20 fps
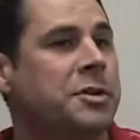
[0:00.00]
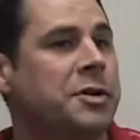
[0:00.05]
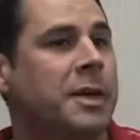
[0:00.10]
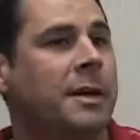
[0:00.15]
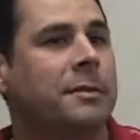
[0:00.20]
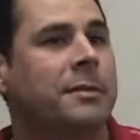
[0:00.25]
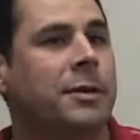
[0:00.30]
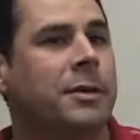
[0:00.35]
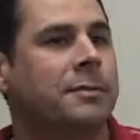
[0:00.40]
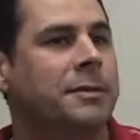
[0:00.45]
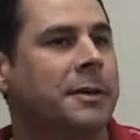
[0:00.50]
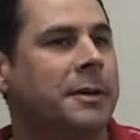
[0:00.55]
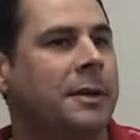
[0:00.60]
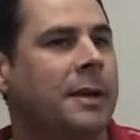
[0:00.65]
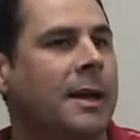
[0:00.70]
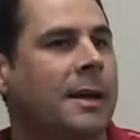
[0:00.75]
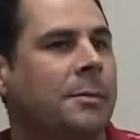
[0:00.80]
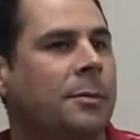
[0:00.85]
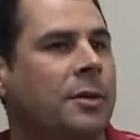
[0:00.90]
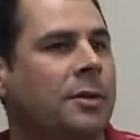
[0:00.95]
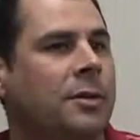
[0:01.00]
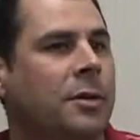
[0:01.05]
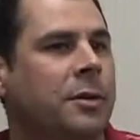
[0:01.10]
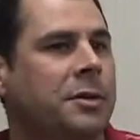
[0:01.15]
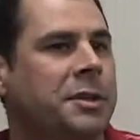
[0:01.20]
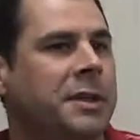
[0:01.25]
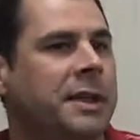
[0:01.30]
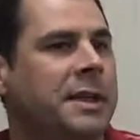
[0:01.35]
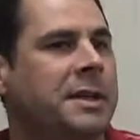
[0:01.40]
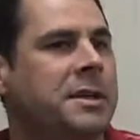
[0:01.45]
is Jeff Hereford, and I'm an
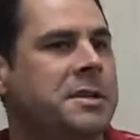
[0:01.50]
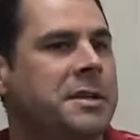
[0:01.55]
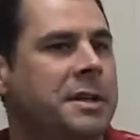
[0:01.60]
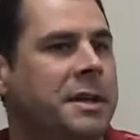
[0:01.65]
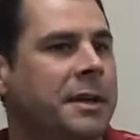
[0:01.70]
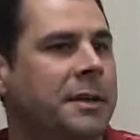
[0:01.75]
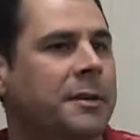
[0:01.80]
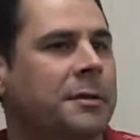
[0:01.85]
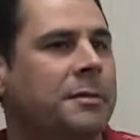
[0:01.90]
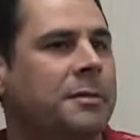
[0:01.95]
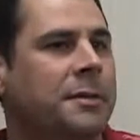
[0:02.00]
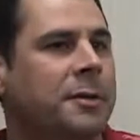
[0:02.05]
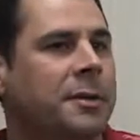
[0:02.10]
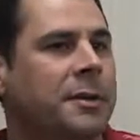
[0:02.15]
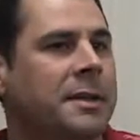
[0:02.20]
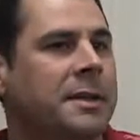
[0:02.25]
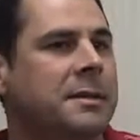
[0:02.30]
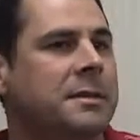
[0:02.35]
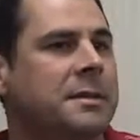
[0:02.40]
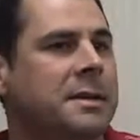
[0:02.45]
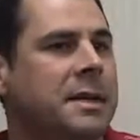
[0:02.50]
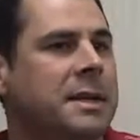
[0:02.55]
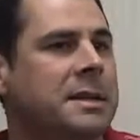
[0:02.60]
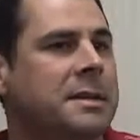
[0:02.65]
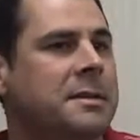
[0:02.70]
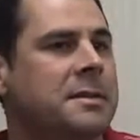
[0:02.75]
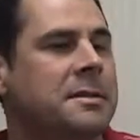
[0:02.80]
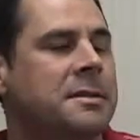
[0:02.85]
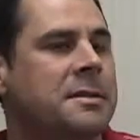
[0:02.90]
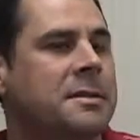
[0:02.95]
Associate Engineer for the
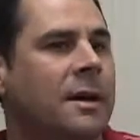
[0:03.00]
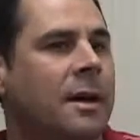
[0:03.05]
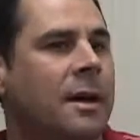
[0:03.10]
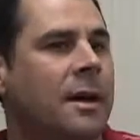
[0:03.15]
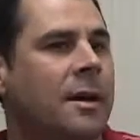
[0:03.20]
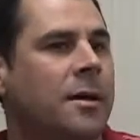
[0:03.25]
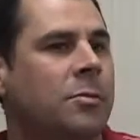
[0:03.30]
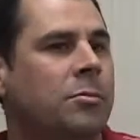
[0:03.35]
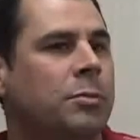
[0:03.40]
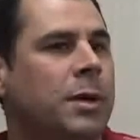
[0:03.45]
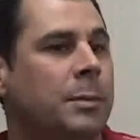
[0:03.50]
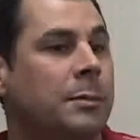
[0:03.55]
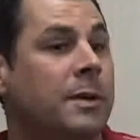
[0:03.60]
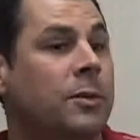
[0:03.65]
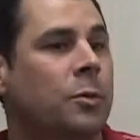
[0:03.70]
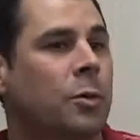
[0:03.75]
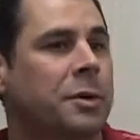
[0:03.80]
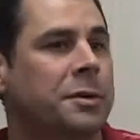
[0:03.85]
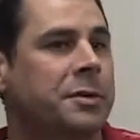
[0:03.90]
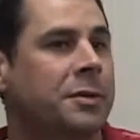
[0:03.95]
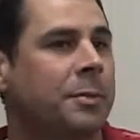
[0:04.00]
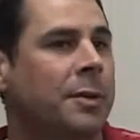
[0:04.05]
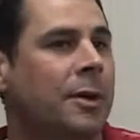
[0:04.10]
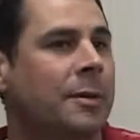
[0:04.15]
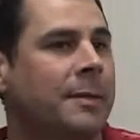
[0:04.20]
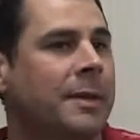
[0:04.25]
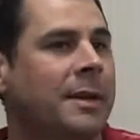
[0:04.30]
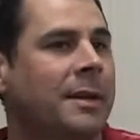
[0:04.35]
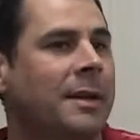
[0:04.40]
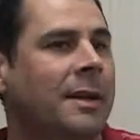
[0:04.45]
city's Public Works
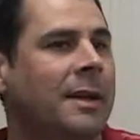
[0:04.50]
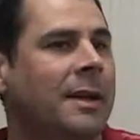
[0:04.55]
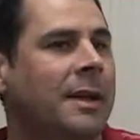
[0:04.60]
Department.